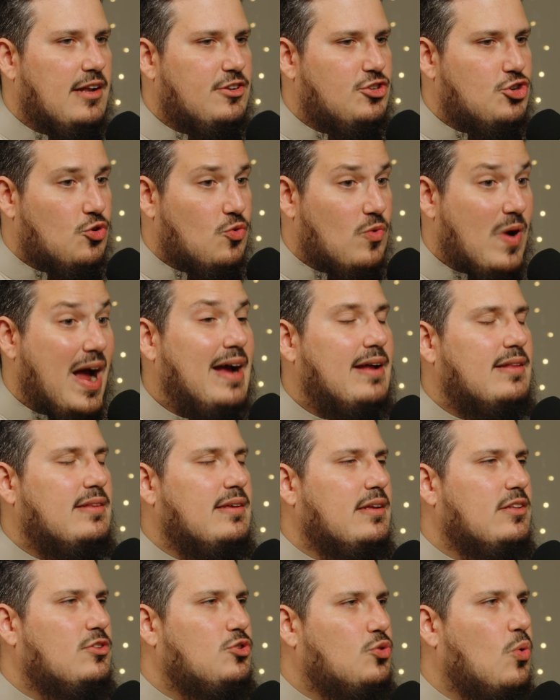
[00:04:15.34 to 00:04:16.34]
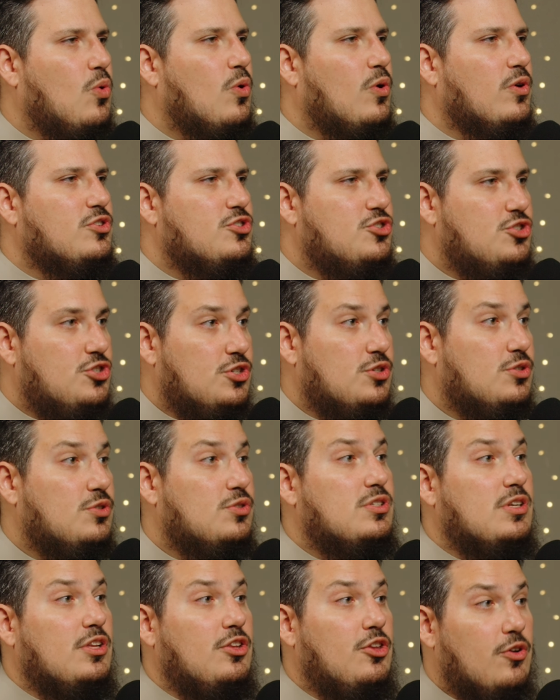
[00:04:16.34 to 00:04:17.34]
directed towards
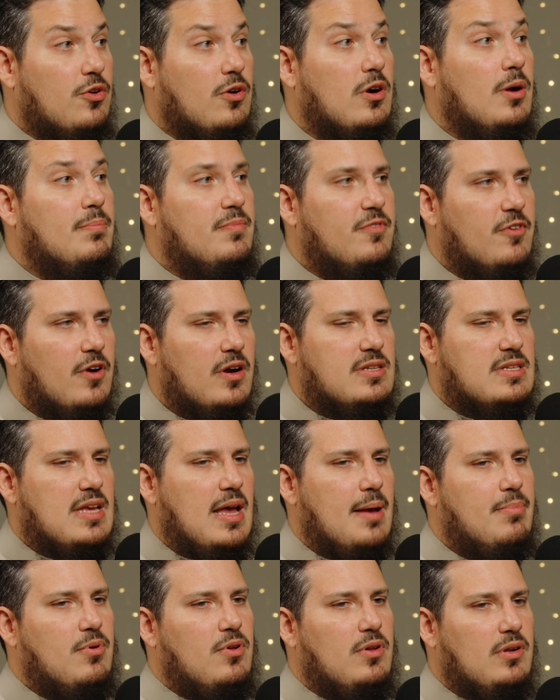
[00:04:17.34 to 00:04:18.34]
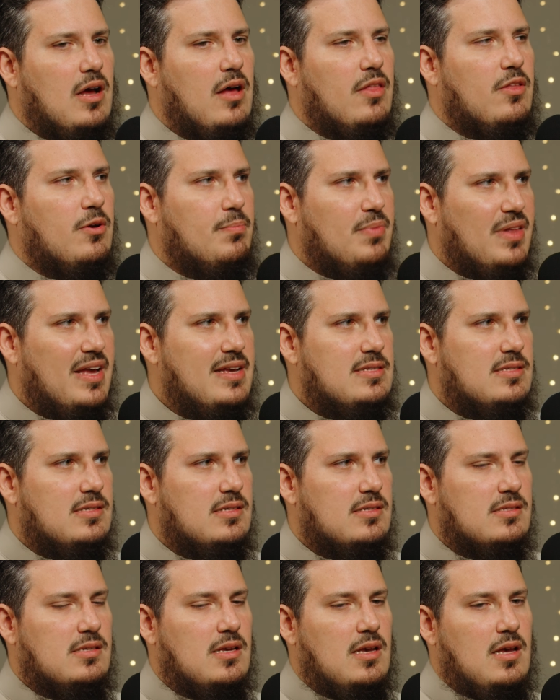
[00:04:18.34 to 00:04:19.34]
Jews in Europe, for example, and other
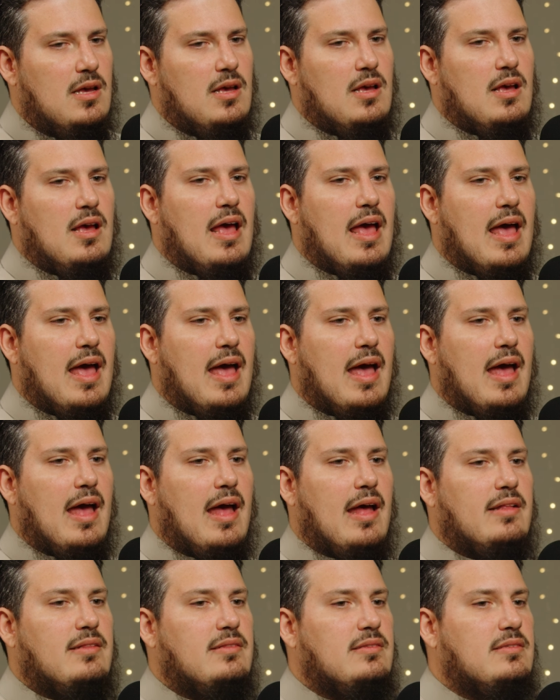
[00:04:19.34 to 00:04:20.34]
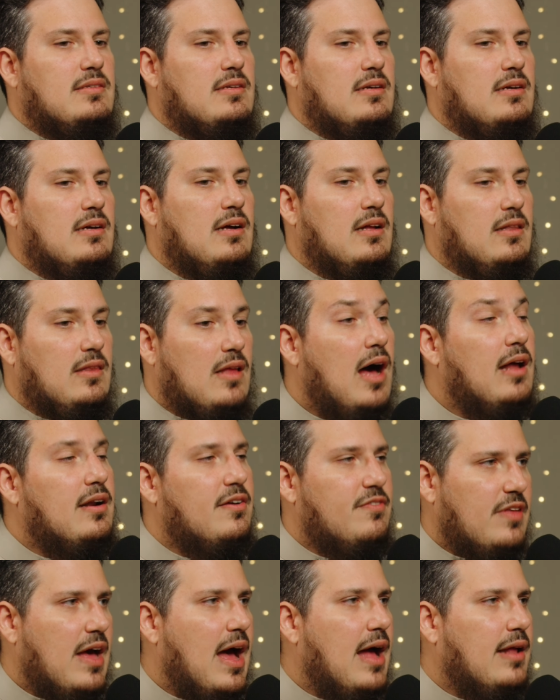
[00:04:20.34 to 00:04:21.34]
places. And a lot
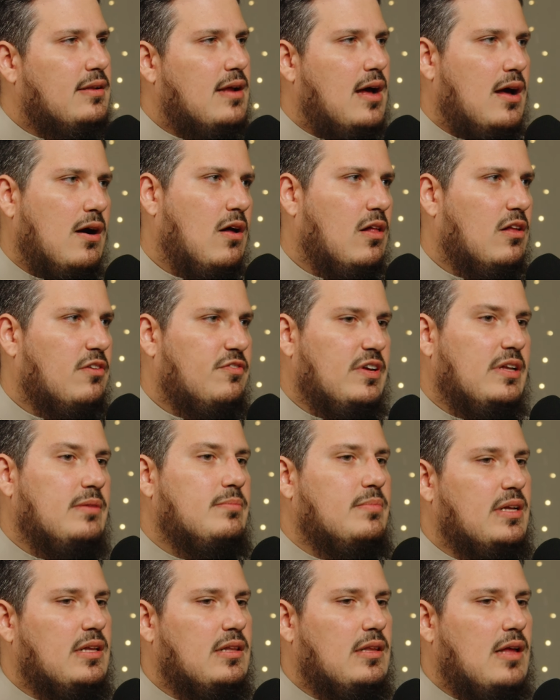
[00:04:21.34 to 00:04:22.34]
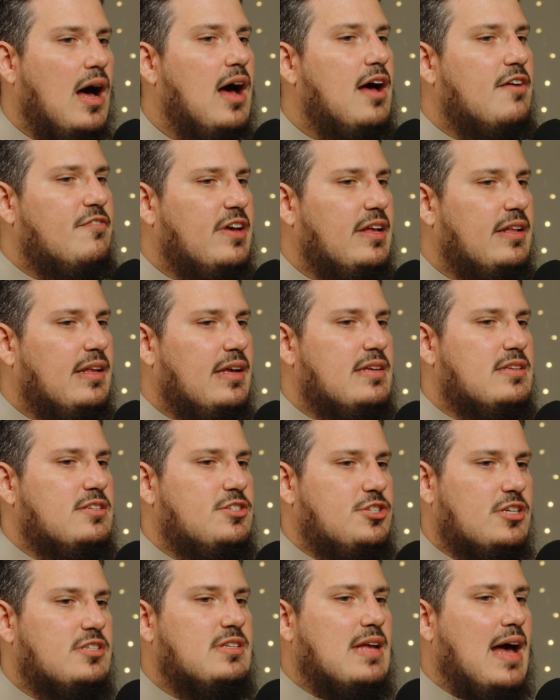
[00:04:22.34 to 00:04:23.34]
of that, not all of it, but a lot of it is
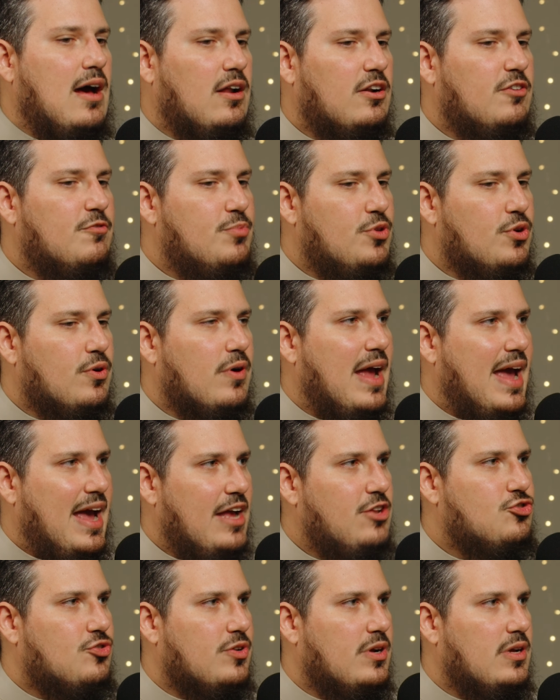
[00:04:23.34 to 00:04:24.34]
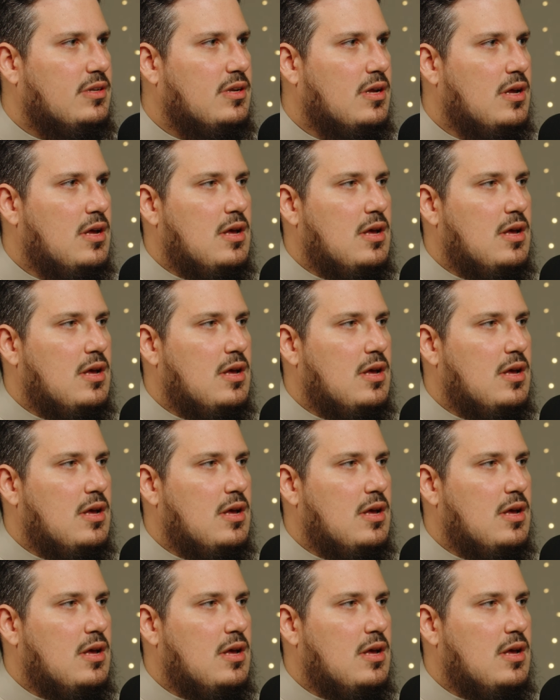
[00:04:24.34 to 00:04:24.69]
just out of pure hatred,